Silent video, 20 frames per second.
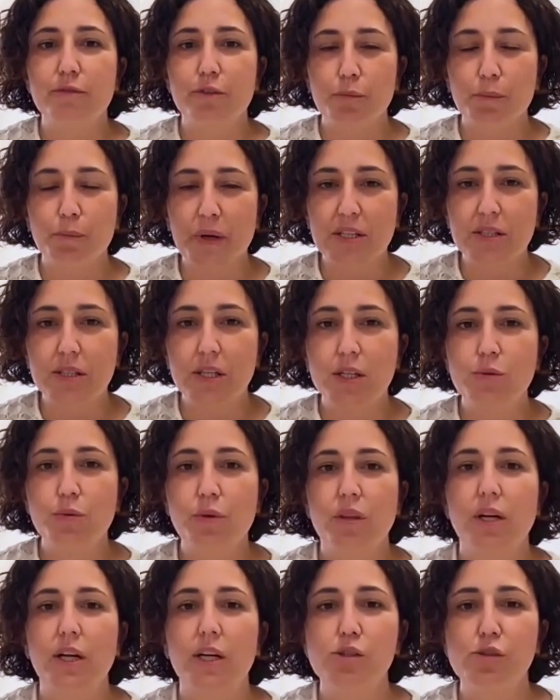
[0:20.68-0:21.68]
for patients
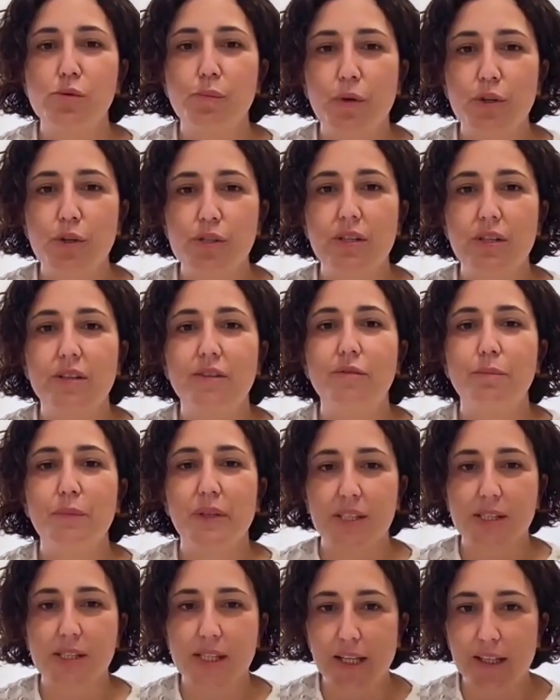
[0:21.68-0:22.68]
with HER2-positive
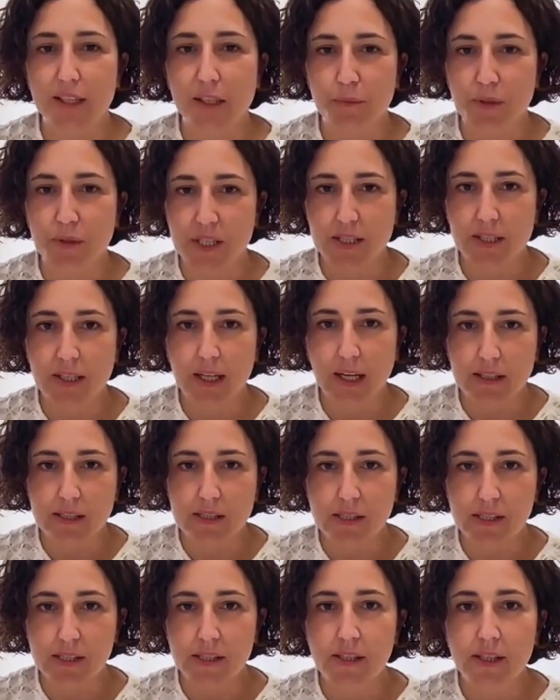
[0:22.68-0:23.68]
metastatic breast
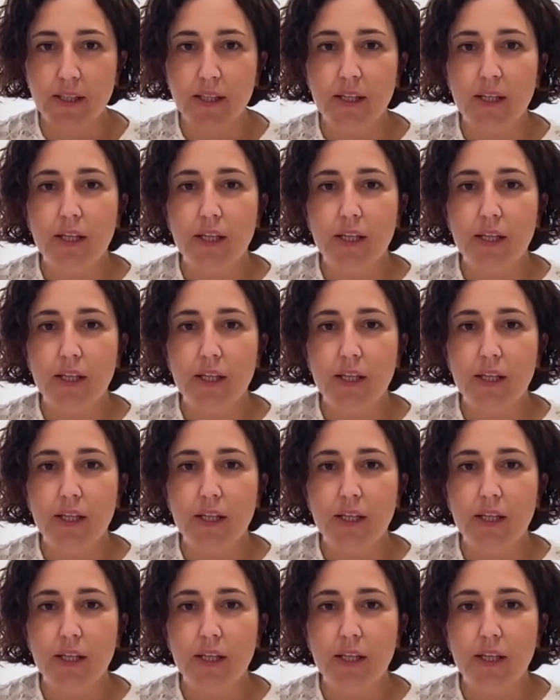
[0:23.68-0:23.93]
cancer